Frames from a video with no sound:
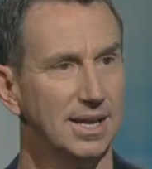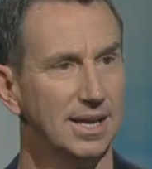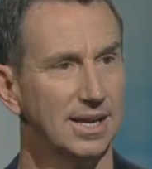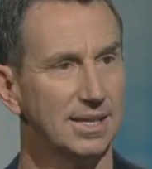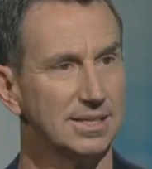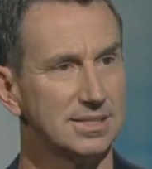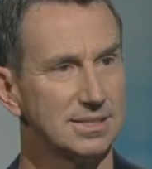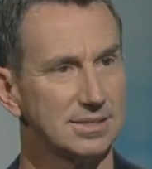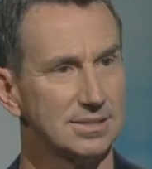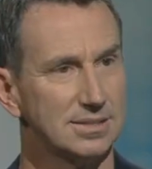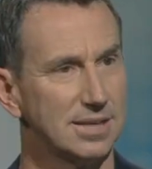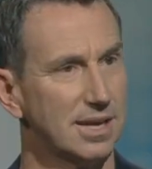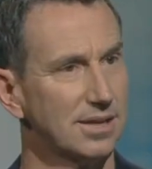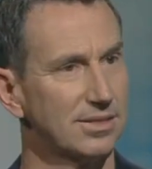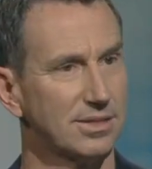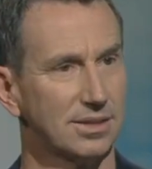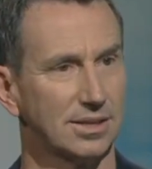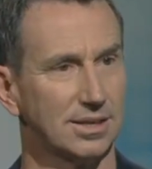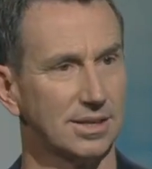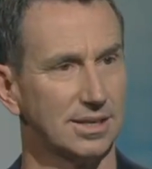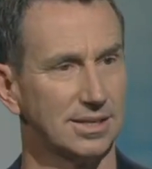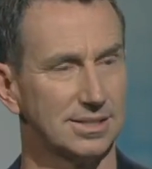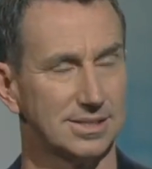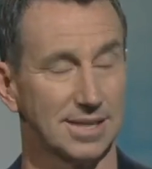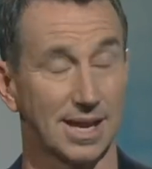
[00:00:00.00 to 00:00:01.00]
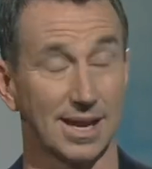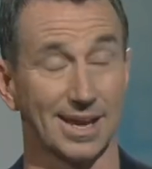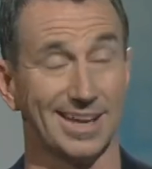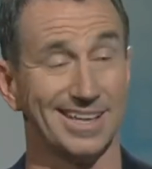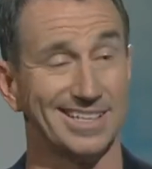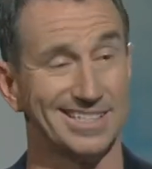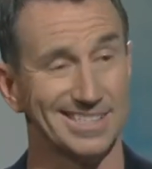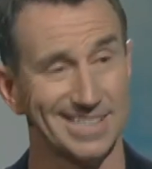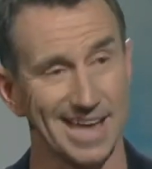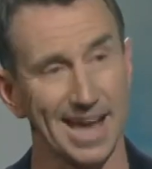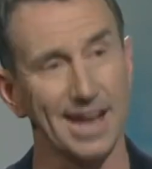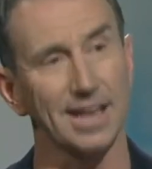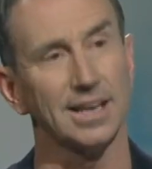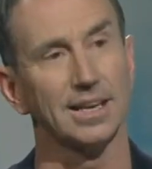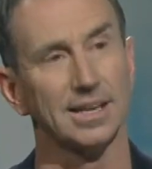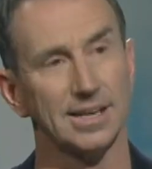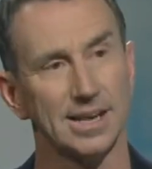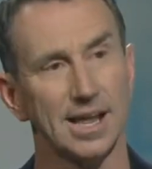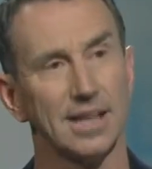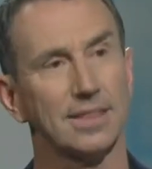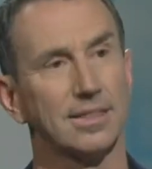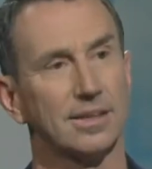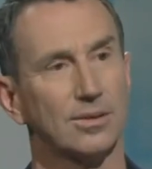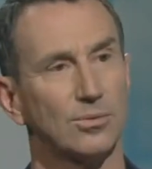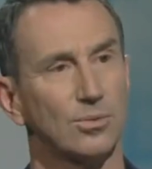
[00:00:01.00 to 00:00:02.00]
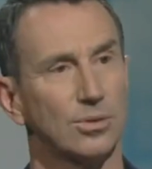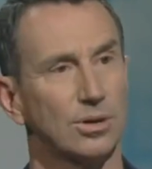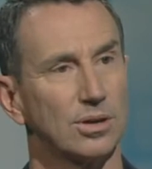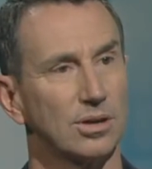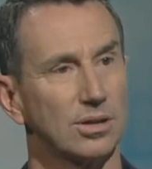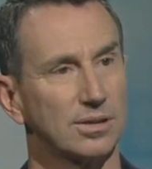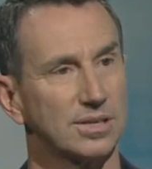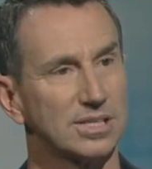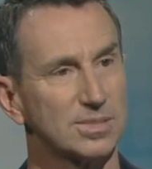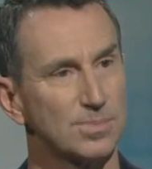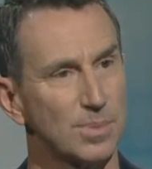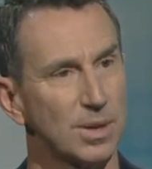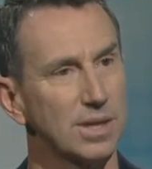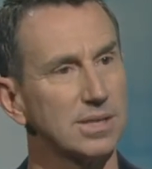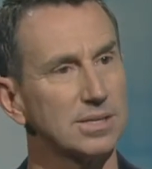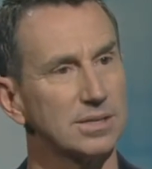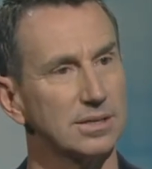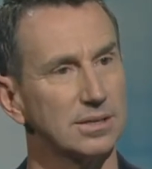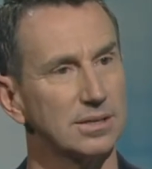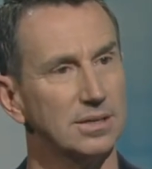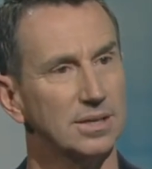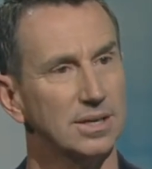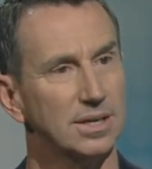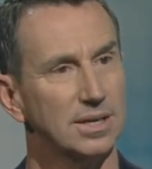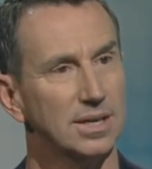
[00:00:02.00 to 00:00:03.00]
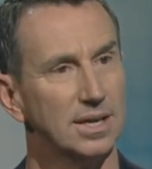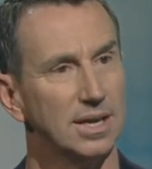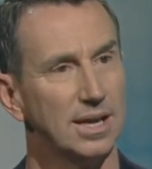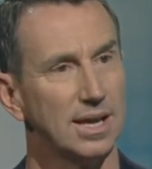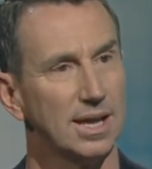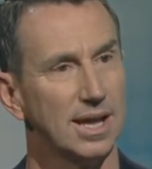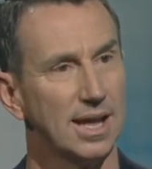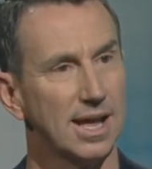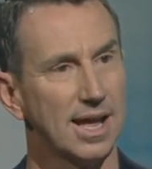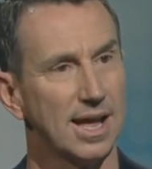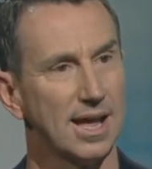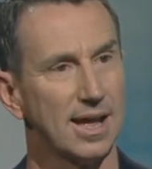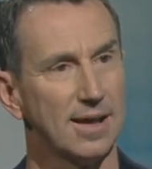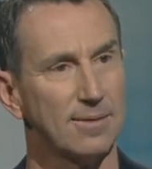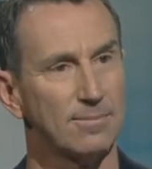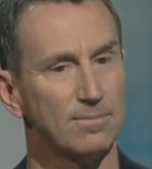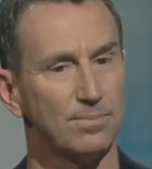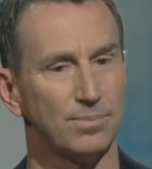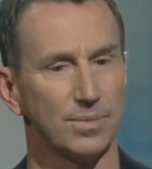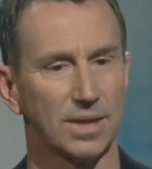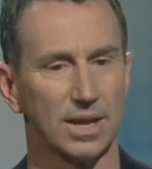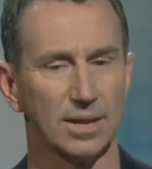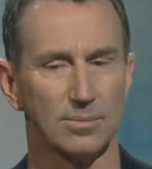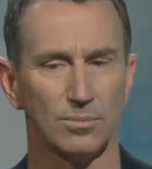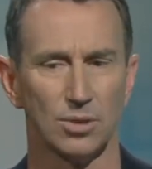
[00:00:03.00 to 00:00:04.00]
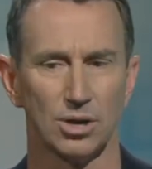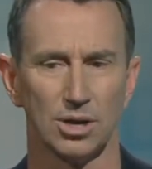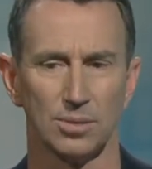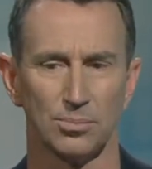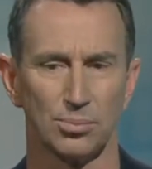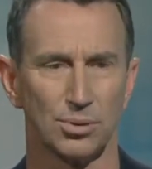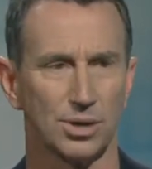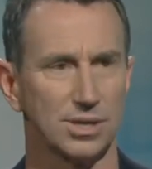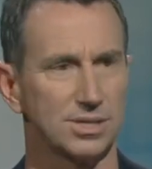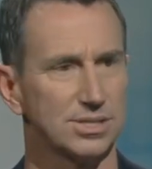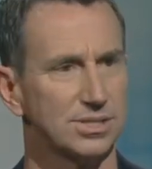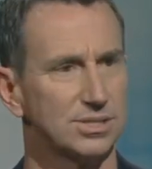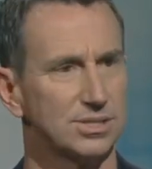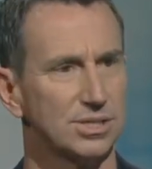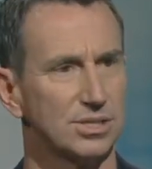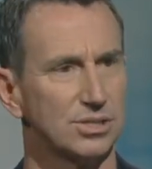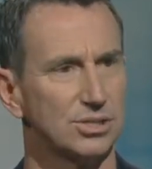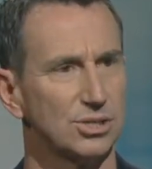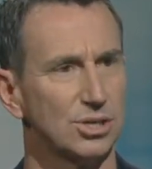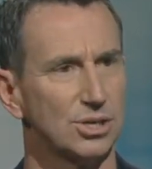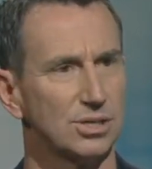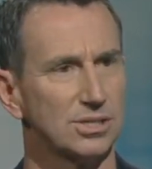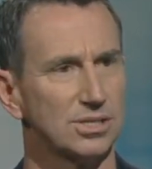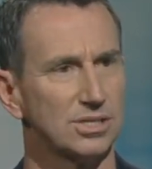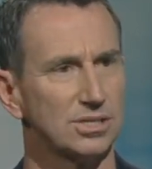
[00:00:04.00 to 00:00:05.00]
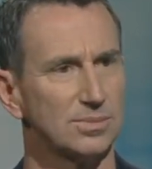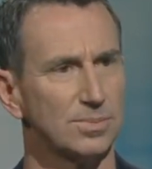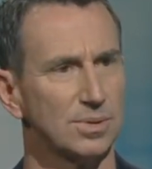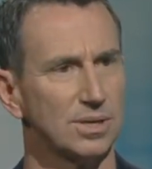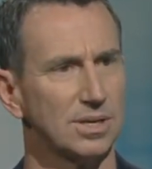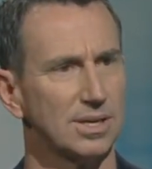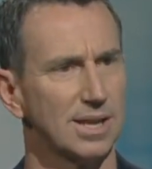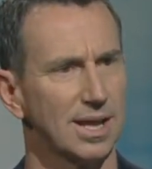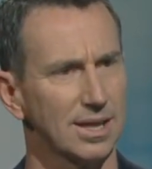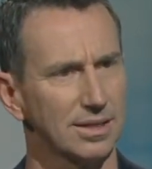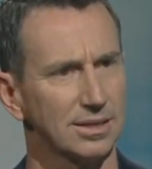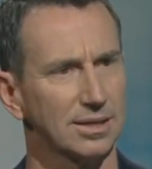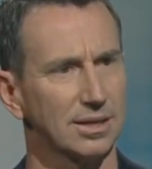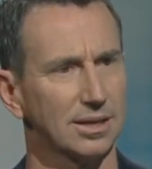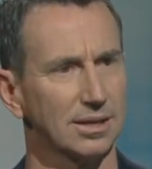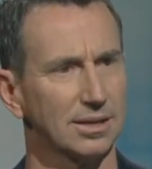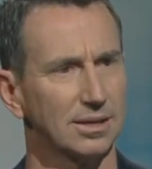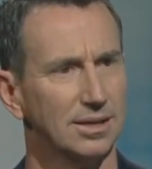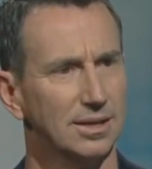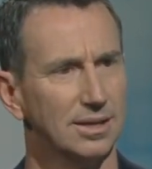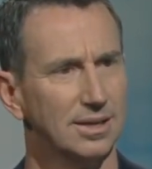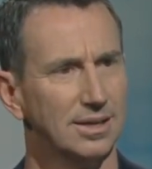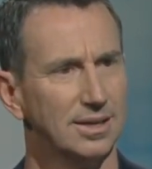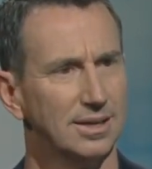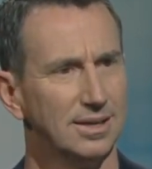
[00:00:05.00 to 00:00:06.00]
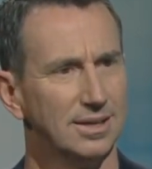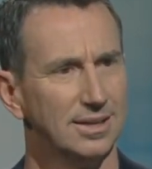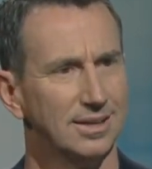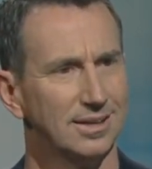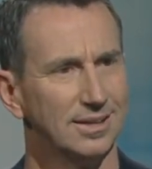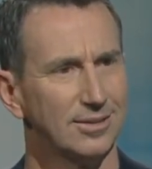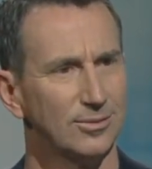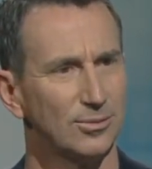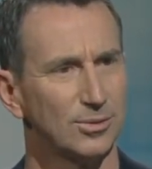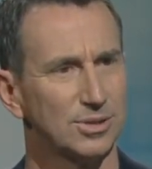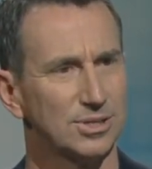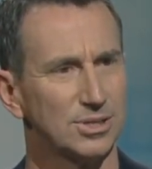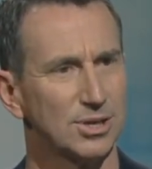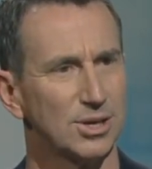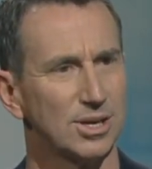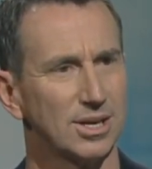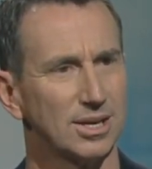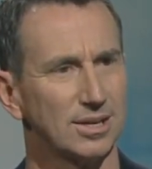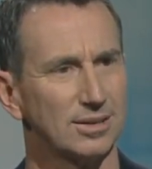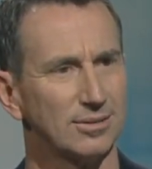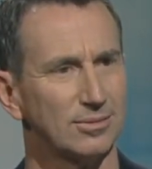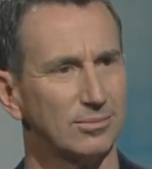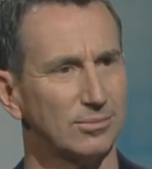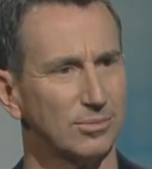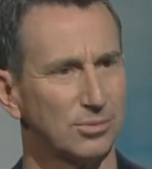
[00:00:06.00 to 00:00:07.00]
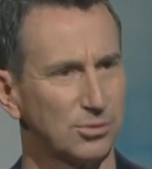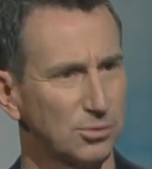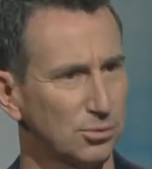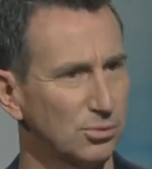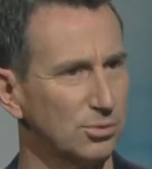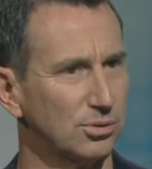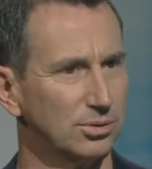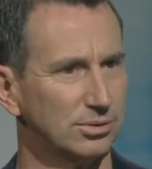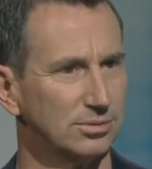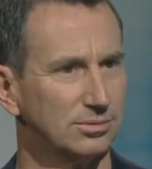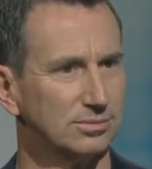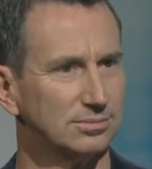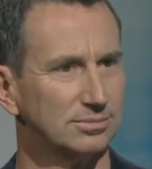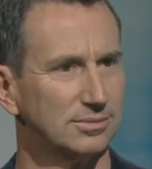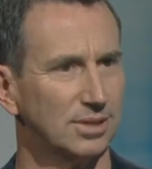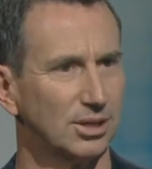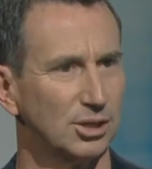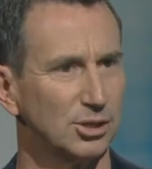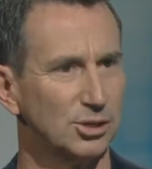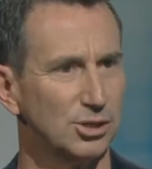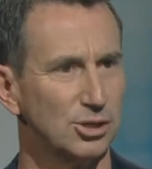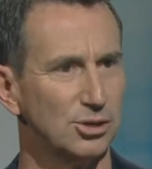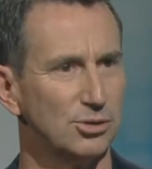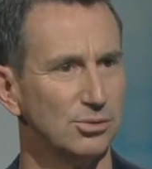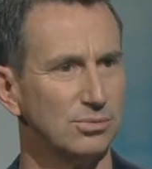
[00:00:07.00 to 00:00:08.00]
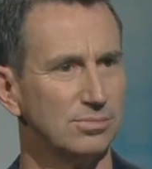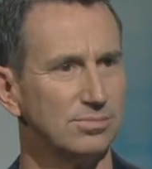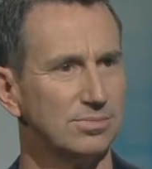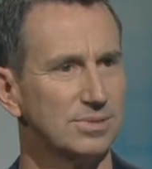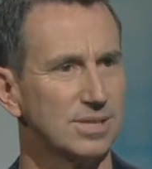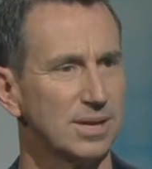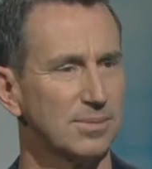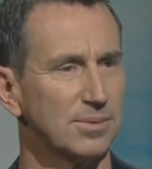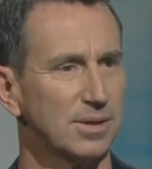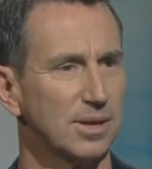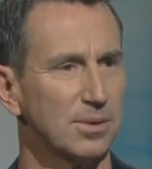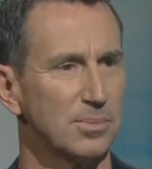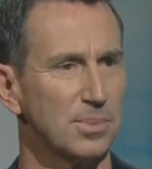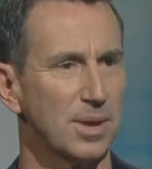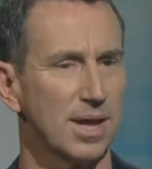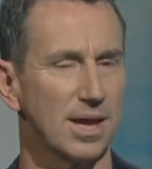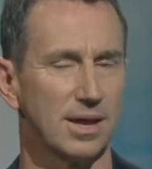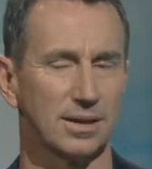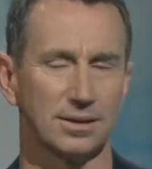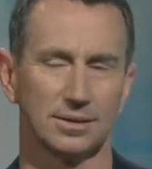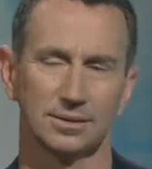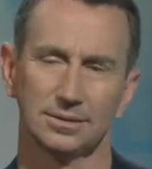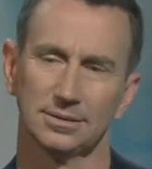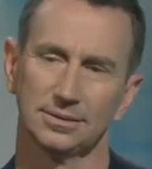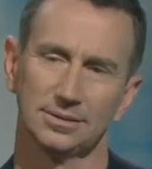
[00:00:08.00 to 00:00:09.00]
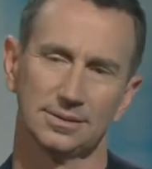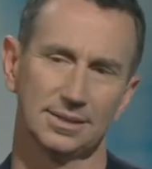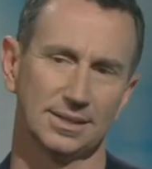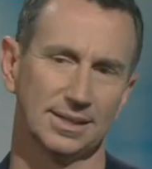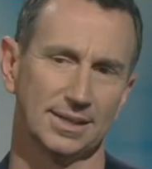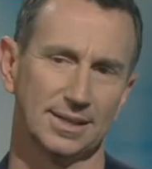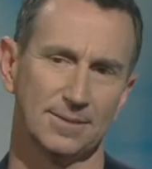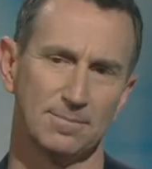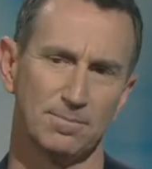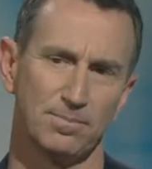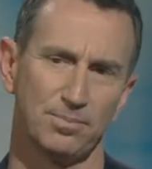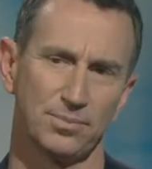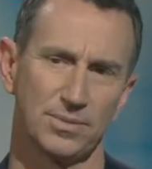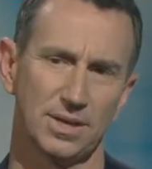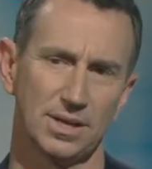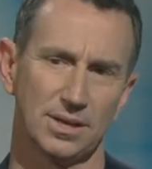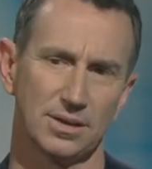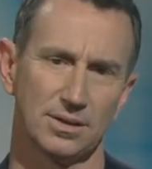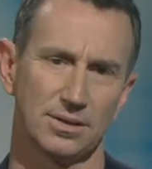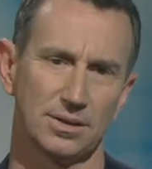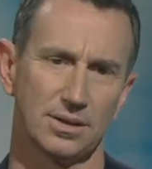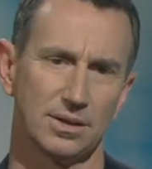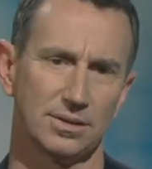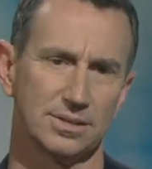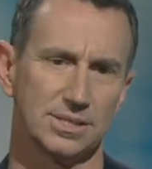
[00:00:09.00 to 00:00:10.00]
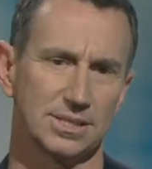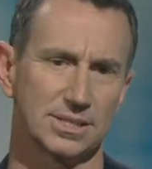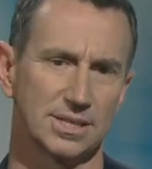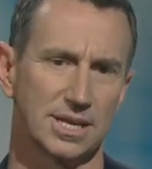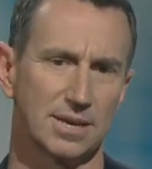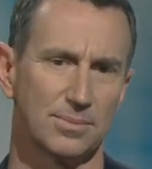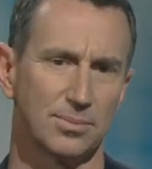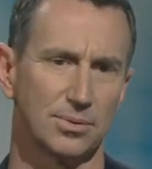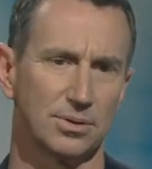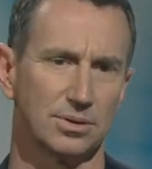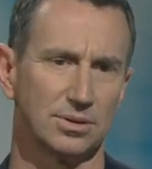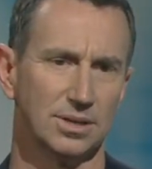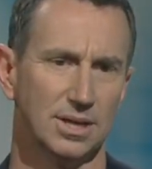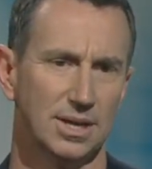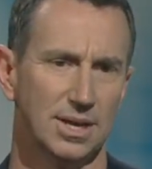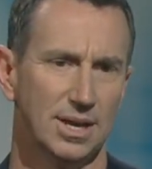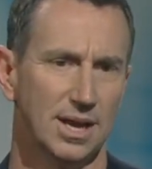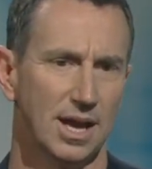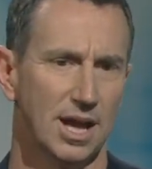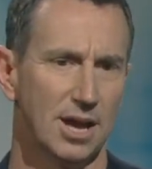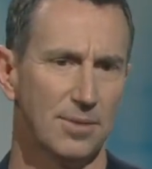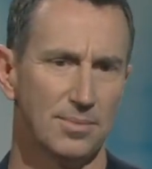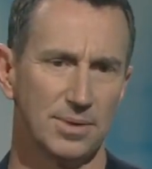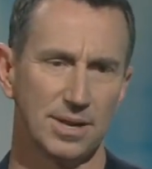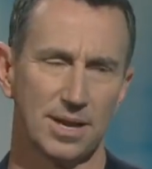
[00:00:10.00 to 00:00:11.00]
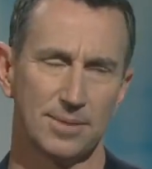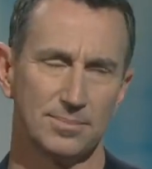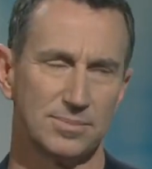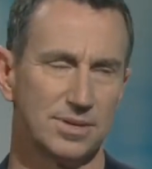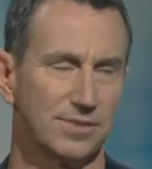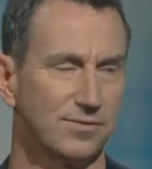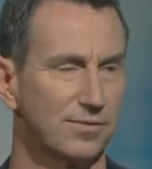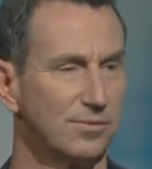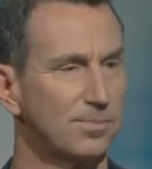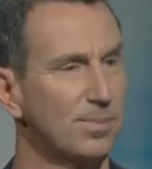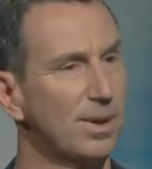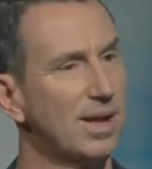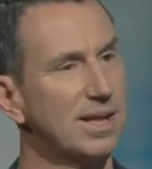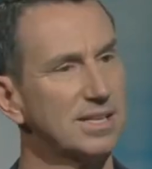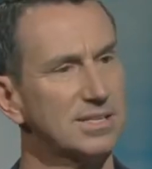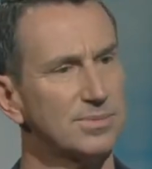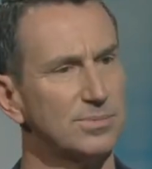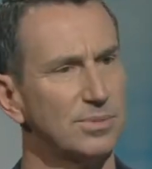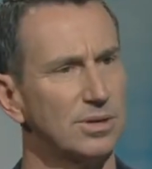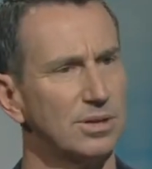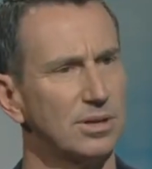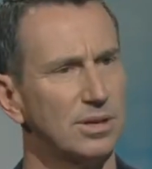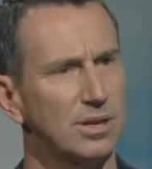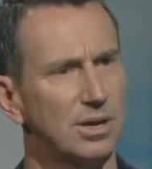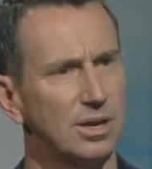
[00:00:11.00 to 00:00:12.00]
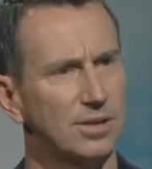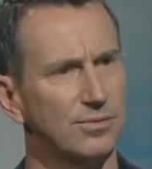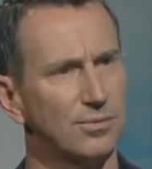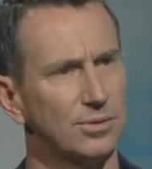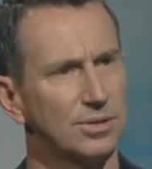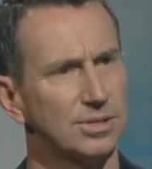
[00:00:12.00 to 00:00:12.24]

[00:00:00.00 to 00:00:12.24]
it's nothing, exactly nothing what I expected. And my impressions of church has been nothing, which I thought I knew something about. And, you know, and I just keep on opening up different parts of my life